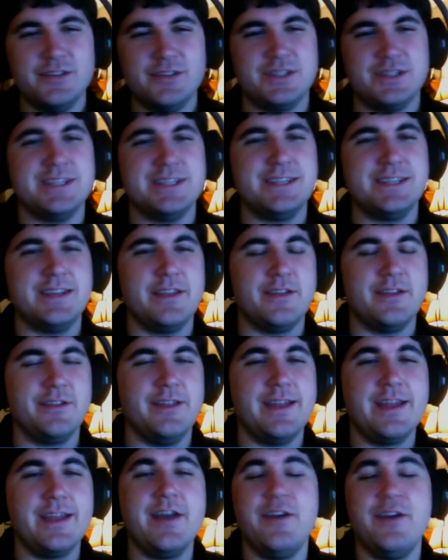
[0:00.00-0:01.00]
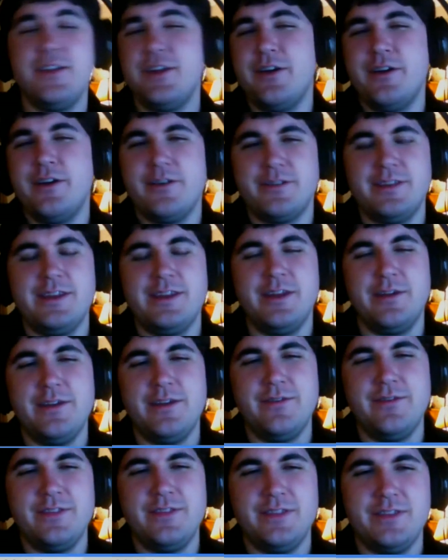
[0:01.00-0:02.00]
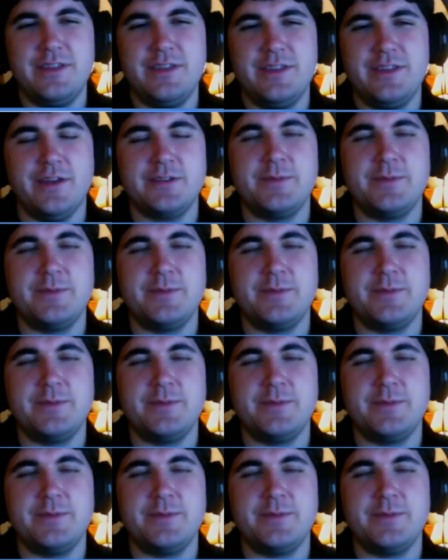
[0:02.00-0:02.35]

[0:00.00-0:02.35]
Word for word: Just as another like, oh, you know, you know, even you know,